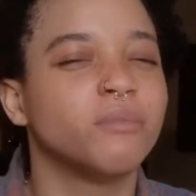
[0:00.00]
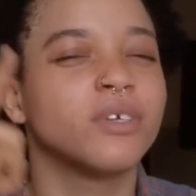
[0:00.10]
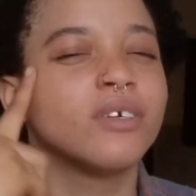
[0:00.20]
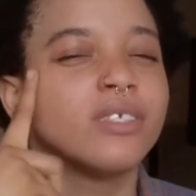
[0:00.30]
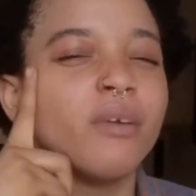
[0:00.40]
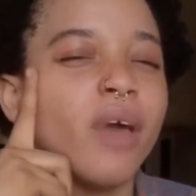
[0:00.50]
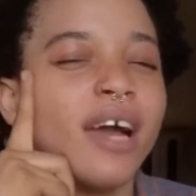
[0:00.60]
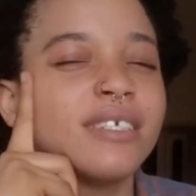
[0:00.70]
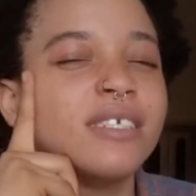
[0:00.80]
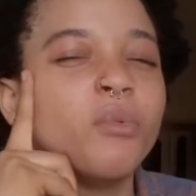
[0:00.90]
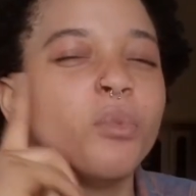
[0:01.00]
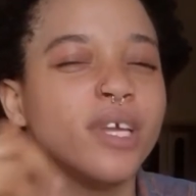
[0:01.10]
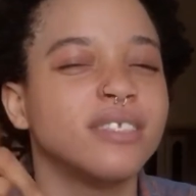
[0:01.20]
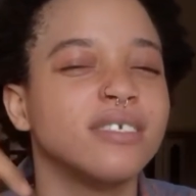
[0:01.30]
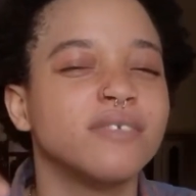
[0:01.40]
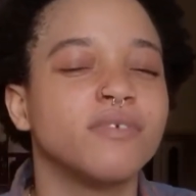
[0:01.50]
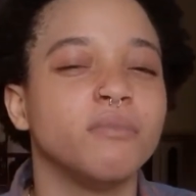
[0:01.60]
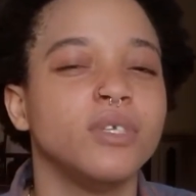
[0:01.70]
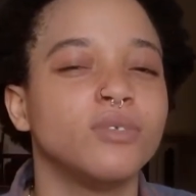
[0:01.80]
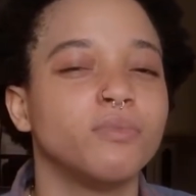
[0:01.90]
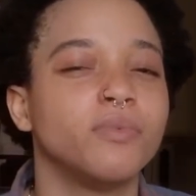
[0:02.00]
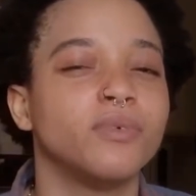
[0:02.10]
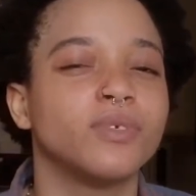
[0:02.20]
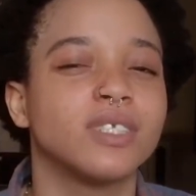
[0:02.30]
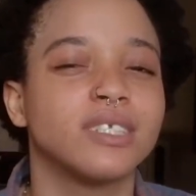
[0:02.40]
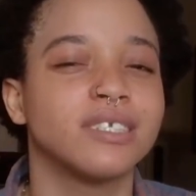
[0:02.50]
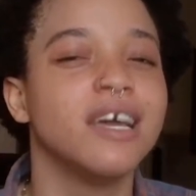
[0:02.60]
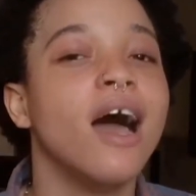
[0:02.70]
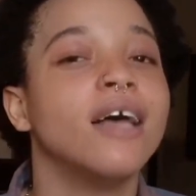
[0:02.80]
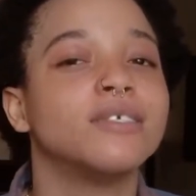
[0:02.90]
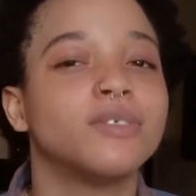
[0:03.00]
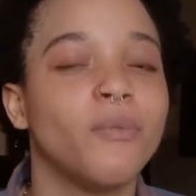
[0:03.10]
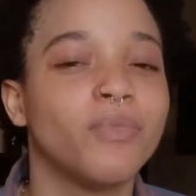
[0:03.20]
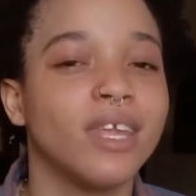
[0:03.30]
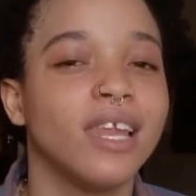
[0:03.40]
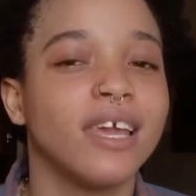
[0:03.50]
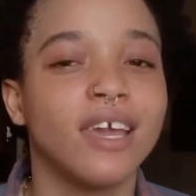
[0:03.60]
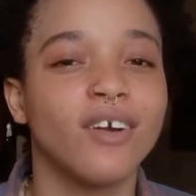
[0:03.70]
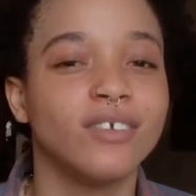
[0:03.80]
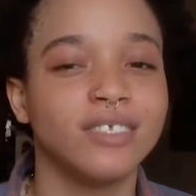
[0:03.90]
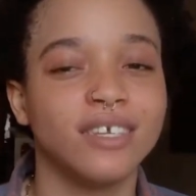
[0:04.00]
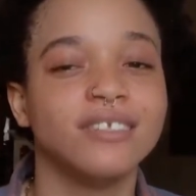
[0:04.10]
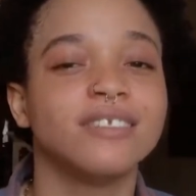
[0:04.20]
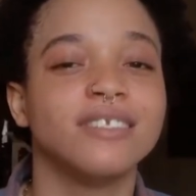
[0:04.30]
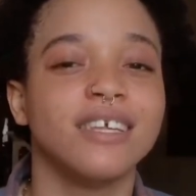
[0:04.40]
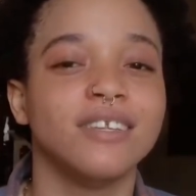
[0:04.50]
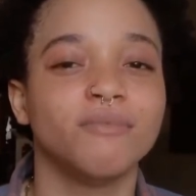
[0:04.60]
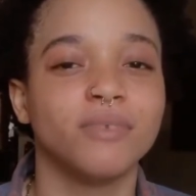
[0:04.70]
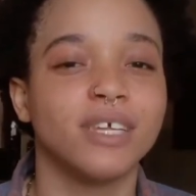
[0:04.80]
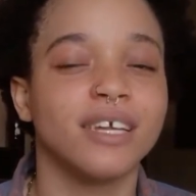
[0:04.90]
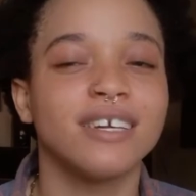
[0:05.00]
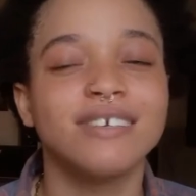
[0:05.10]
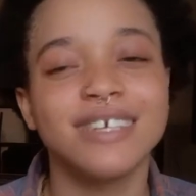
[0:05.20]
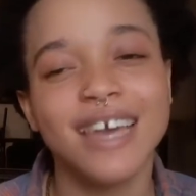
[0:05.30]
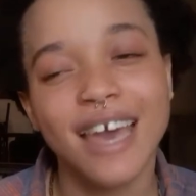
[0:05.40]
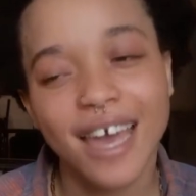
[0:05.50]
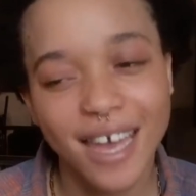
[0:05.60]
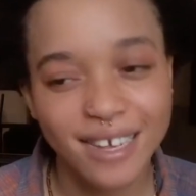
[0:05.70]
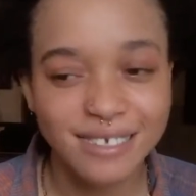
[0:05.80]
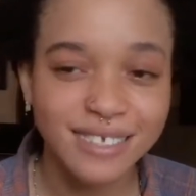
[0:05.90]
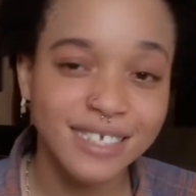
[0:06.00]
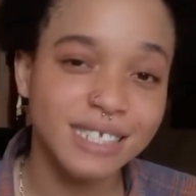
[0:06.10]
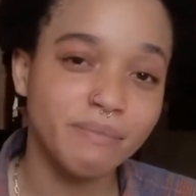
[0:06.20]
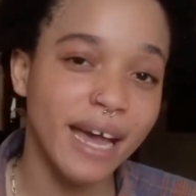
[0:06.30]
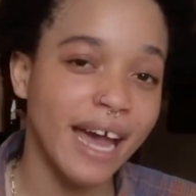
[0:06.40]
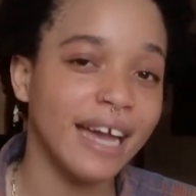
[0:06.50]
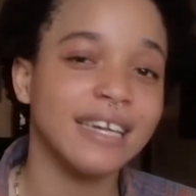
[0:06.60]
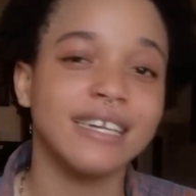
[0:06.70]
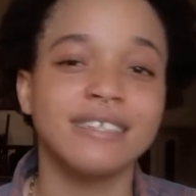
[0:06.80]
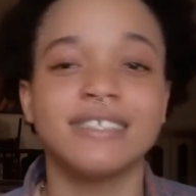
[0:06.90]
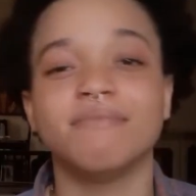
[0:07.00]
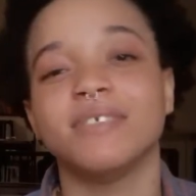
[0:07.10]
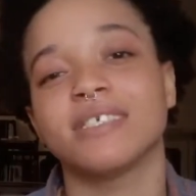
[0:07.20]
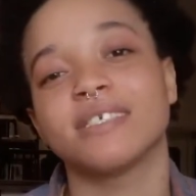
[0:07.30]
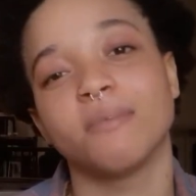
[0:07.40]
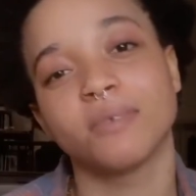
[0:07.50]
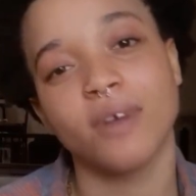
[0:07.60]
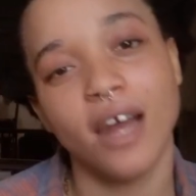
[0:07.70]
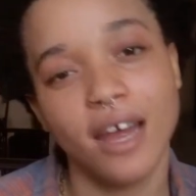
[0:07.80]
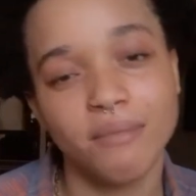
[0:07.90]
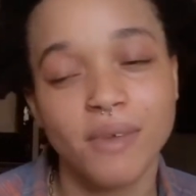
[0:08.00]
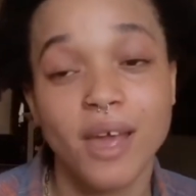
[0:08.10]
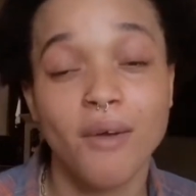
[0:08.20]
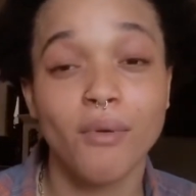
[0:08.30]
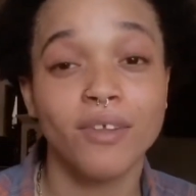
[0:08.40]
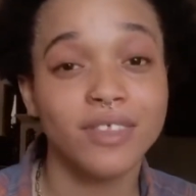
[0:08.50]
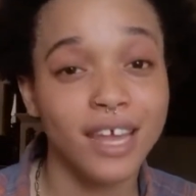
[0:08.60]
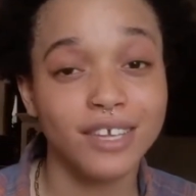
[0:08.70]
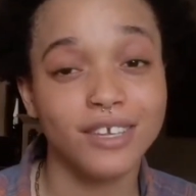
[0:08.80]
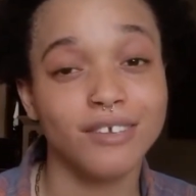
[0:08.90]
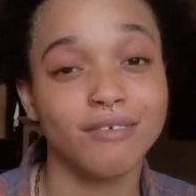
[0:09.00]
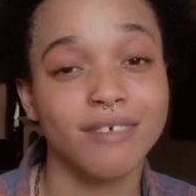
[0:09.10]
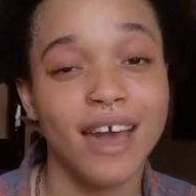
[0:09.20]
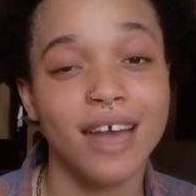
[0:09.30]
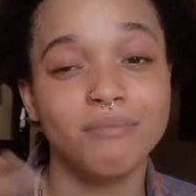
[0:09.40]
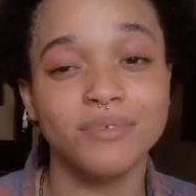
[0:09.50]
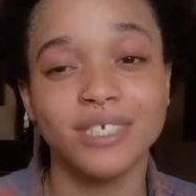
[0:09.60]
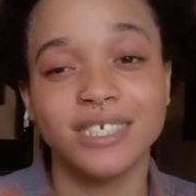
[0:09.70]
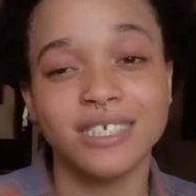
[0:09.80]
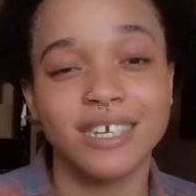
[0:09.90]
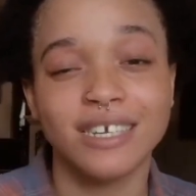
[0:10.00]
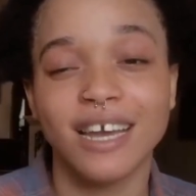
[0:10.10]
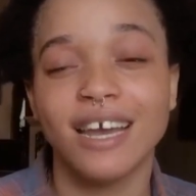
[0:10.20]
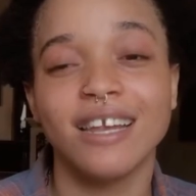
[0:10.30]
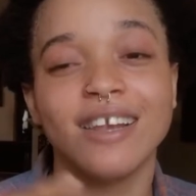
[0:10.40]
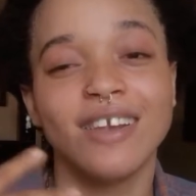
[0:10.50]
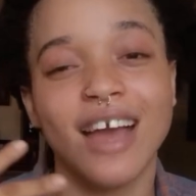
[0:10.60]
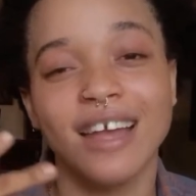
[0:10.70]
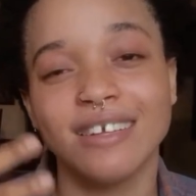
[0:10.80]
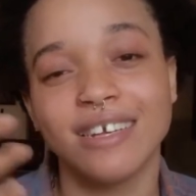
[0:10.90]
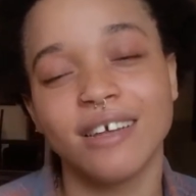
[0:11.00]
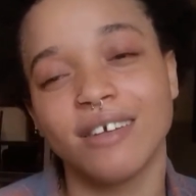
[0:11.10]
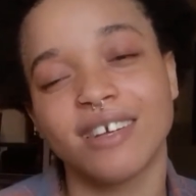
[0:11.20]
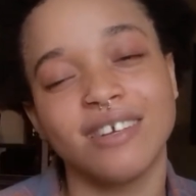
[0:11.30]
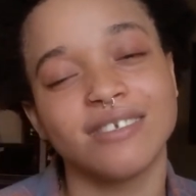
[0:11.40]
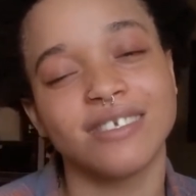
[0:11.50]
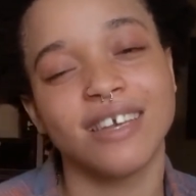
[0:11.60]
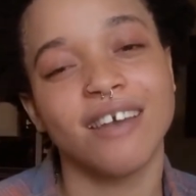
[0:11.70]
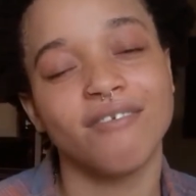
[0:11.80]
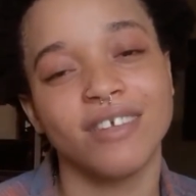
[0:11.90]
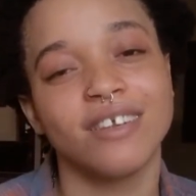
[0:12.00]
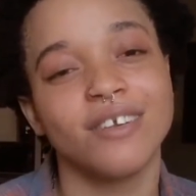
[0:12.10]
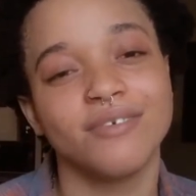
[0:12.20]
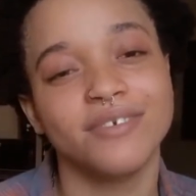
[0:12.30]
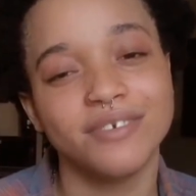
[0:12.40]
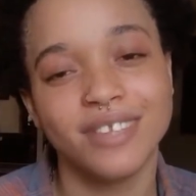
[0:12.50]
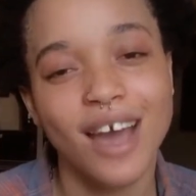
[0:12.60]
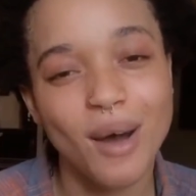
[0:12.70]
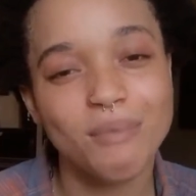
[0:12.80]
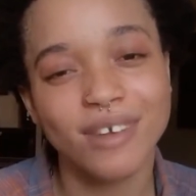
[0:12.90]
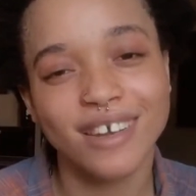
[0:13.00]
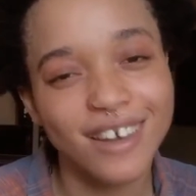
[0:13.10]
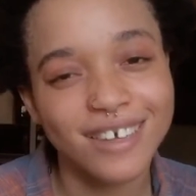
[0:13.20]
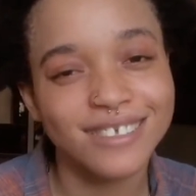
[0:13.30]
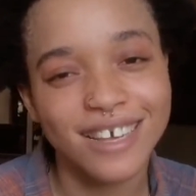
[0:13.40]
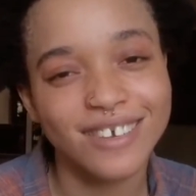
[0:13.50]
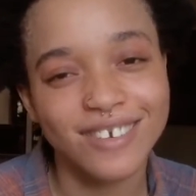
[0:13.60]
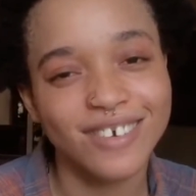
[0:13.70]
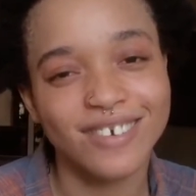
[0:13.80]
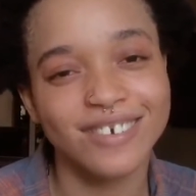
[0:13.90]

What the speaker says: because they were actually waiting for me to post something like a content, then they'd be like, oh yeah, she's back, let me just subscribe. Well, thank you, I appreciate it. I can't say I really love you now because I don't know,